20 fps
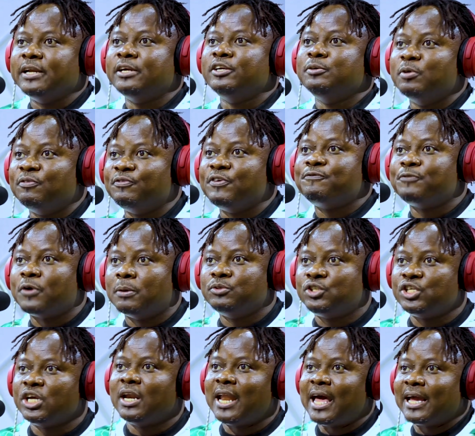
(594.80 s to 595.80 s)
They removed him from
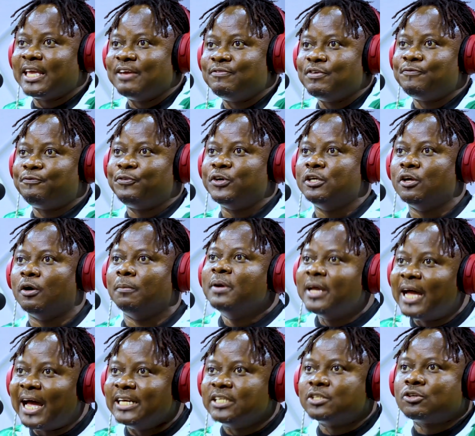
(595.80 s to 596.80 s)
jail and gave him freedom,
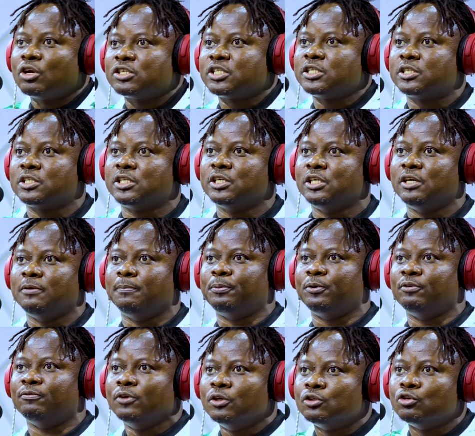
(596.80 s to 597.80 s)
and his crossing still didn't
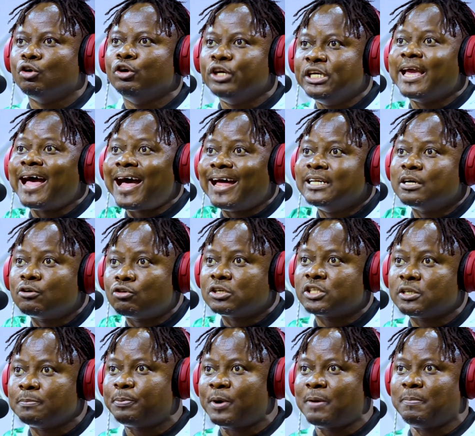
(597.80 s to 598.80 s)
improve. So he had a
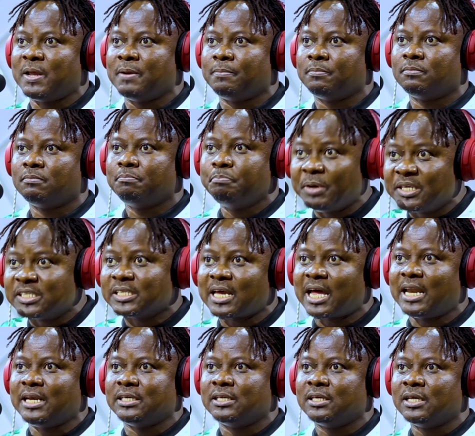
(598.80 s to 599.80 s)
crossing problem,
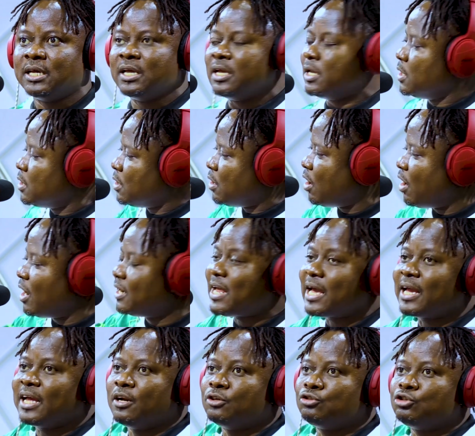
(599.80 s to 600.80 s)
basically. Under
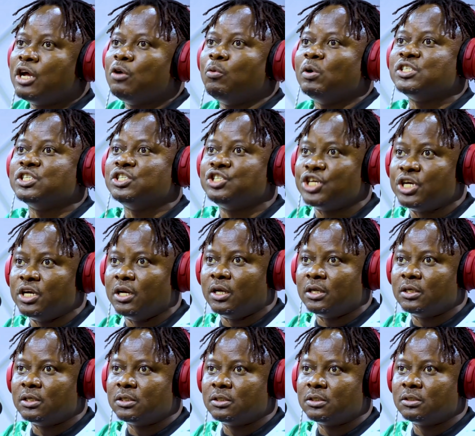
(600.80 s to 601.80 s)
Ganatroy, he was in jail,
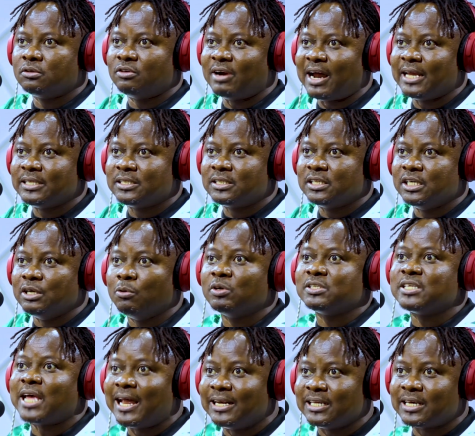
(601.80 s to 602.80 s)
right? He was
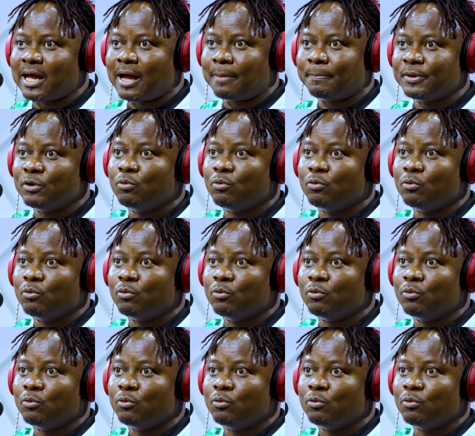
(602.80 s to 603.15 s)
handicapped.